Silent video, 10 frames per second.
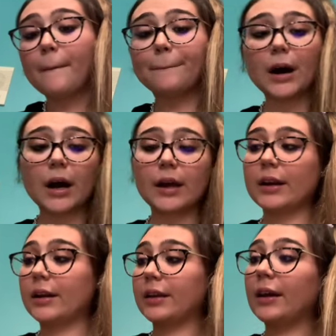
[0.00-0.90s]
But,
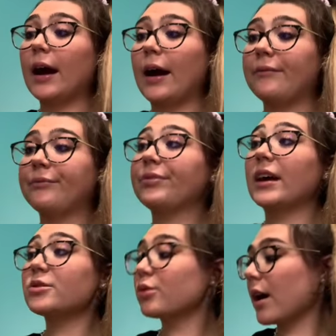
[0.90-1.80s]
yeah,
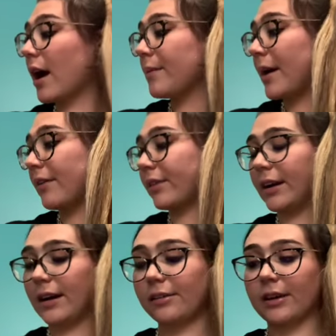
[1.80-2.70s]
that's where I'm at right
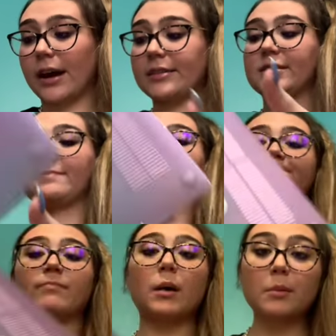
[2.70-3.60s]
now, guys.
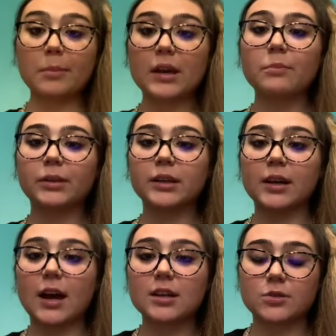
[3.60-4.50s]
I'm gonna be
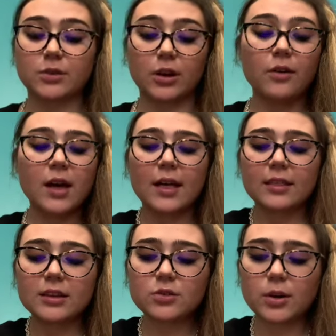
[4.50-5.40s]
completely honest with you.
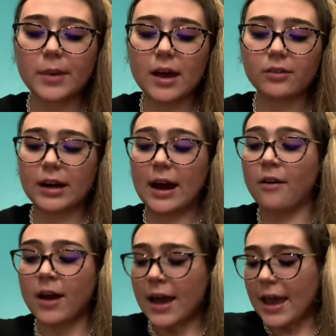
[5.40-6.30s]
That's where I'm at right now.
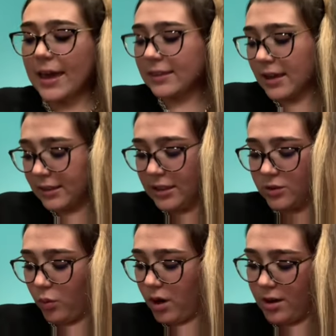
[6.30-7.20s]
And, like,
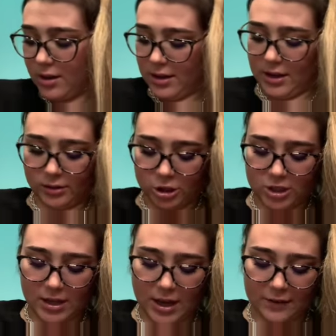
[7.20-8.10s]
this one English
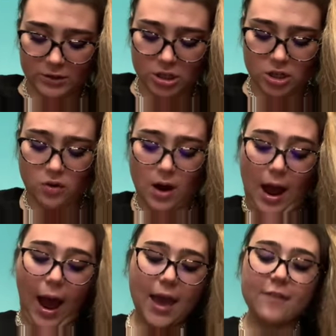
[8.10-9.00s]
thing I have to do,
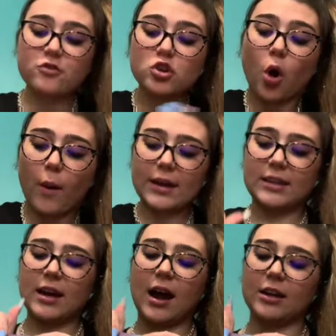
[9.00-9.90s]
I have no
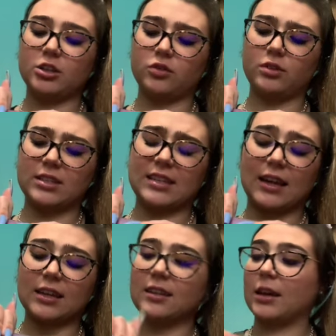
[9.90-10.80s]
idea how to do the
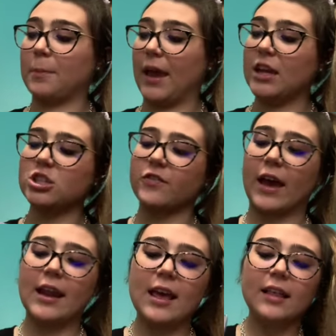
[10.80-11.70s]
second, like, page of
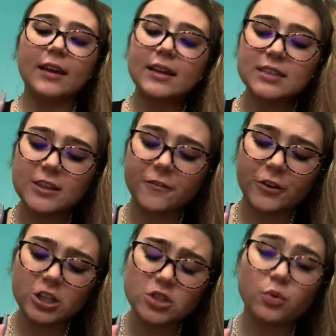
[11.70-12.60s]
it. Like, I did the
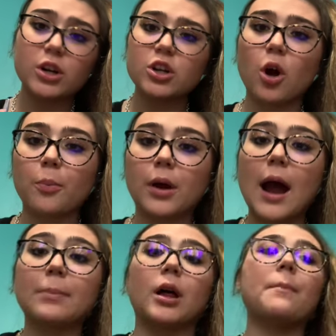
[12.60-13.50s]
first one, no
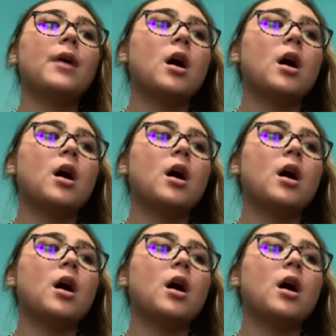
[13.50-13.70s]
problem.